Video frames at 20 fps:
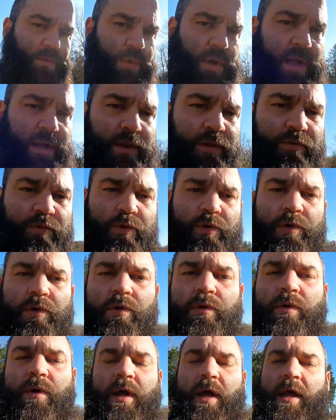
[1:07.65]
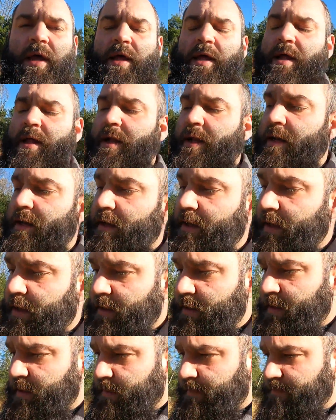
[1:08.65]
went through and
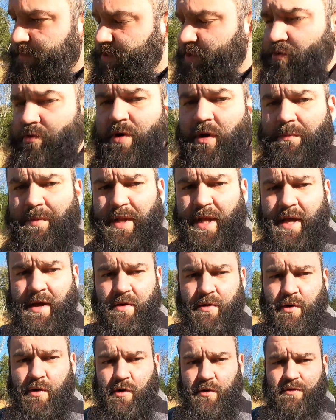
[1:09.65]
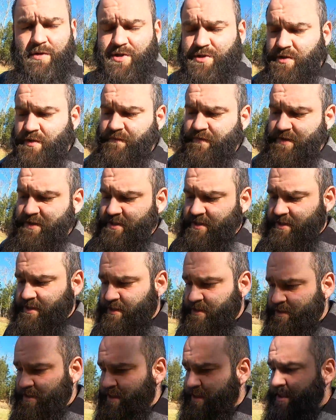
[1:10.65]
scrubbed down all the
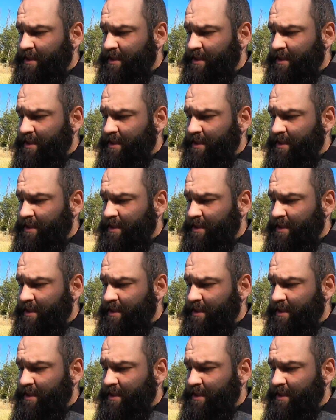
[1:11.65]
surfaces,